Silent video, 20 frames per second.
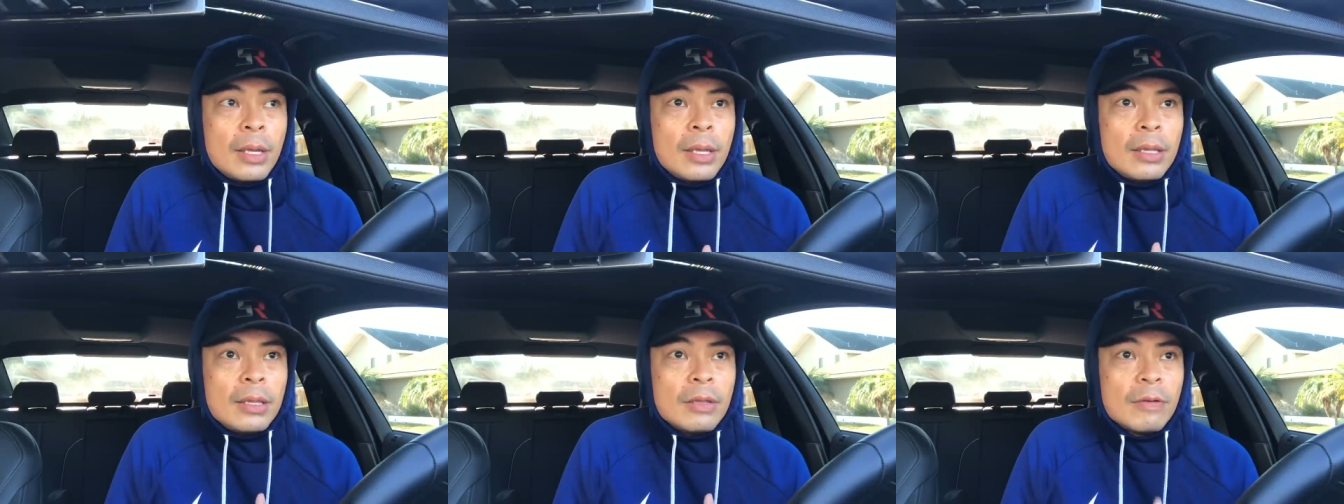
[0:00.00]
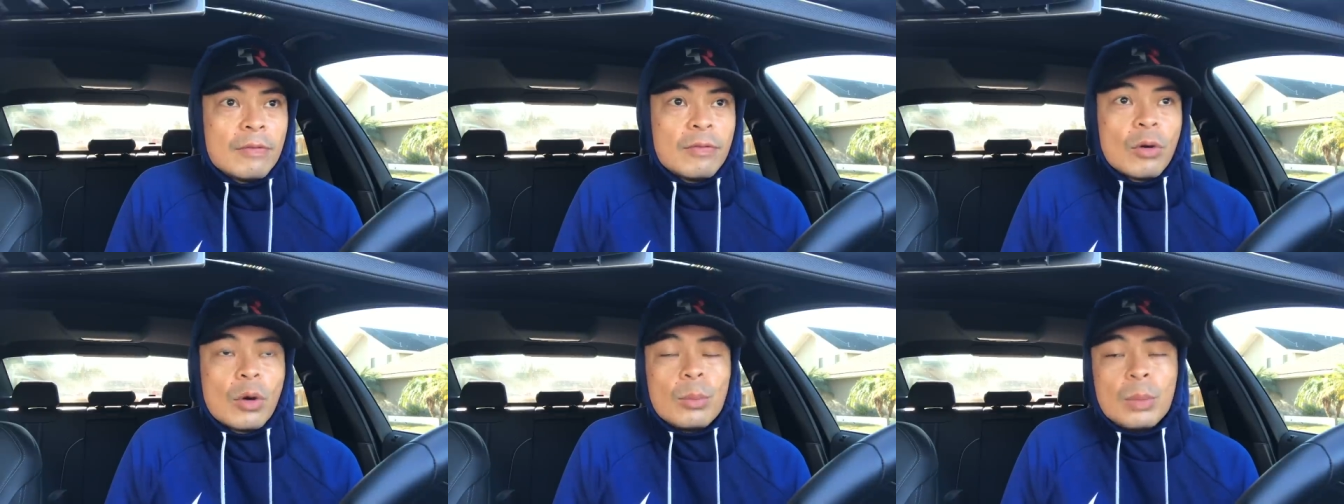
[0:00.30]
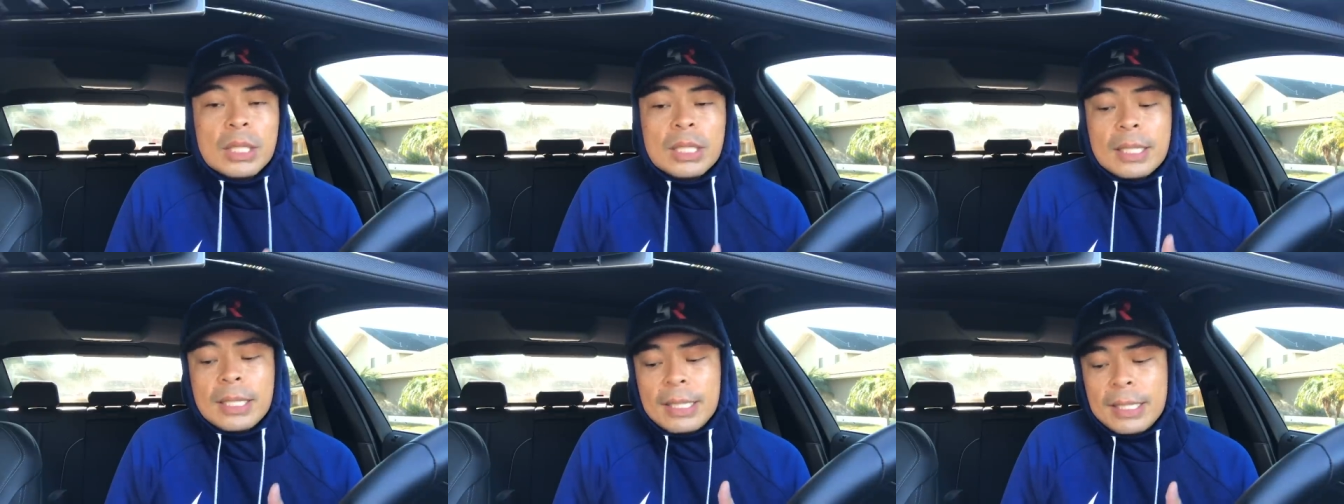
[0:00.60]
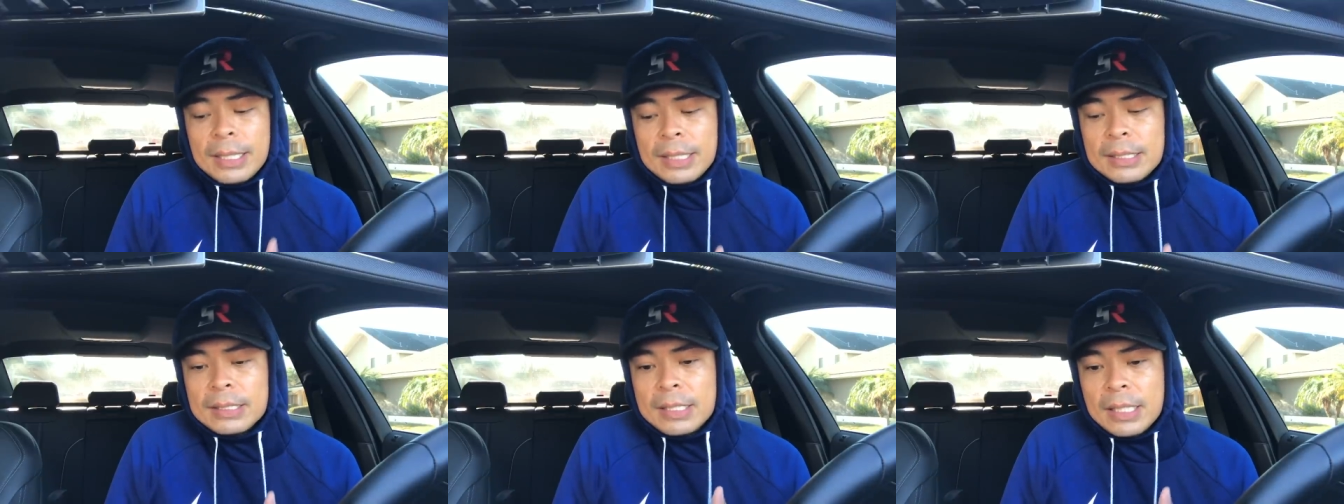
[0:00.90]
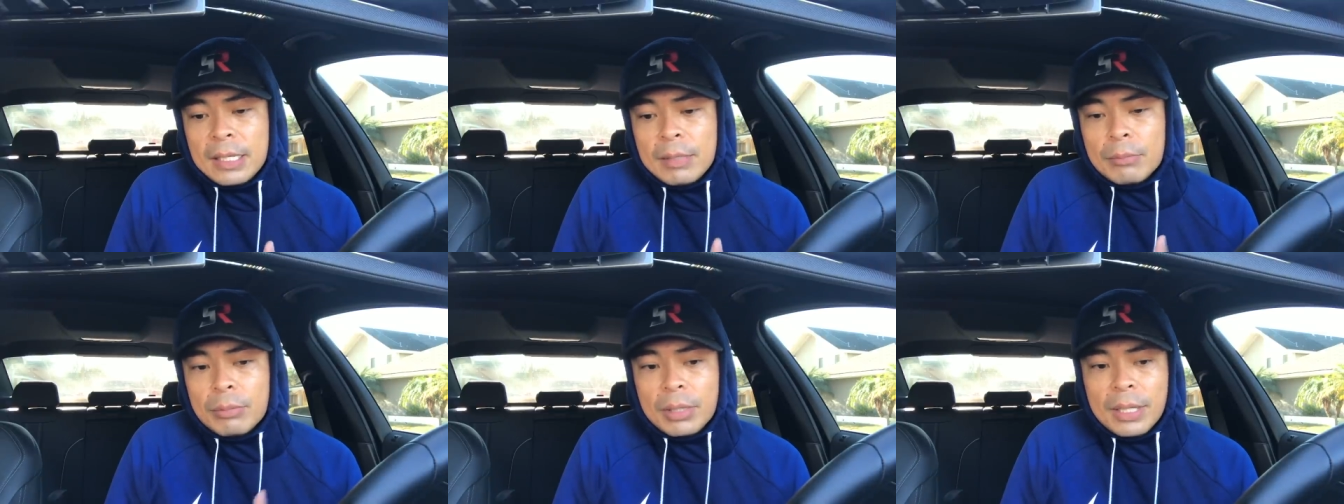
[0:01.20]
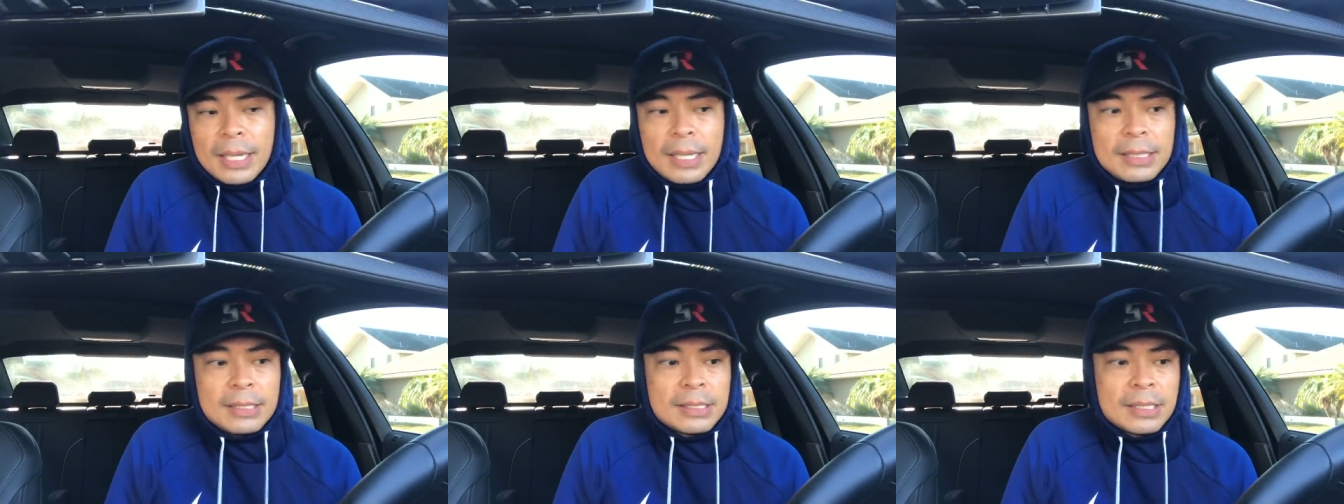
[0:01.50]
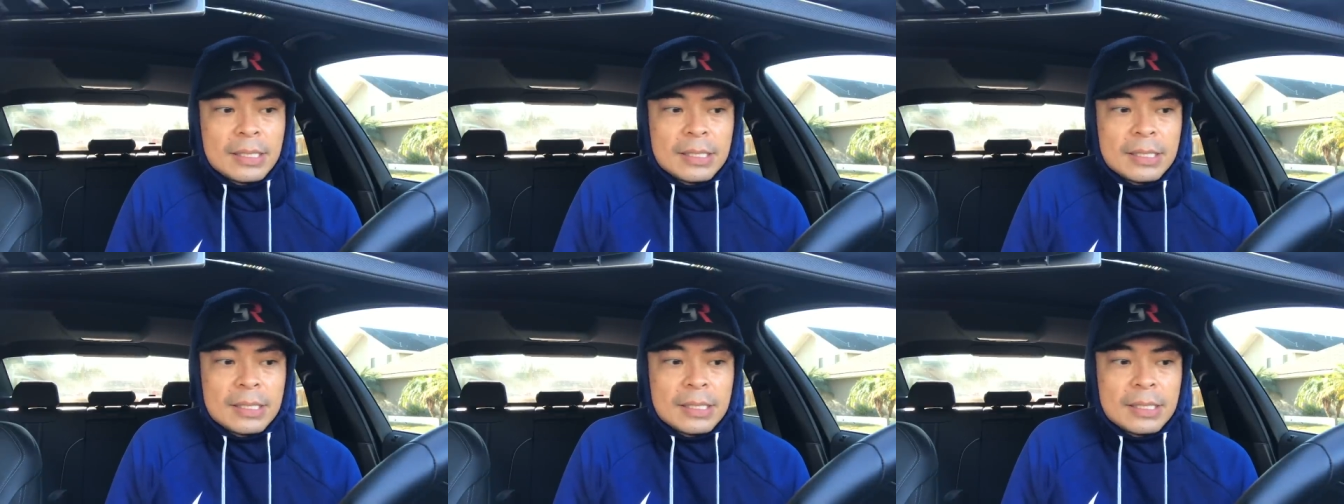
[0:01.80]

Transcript: the formula is in place.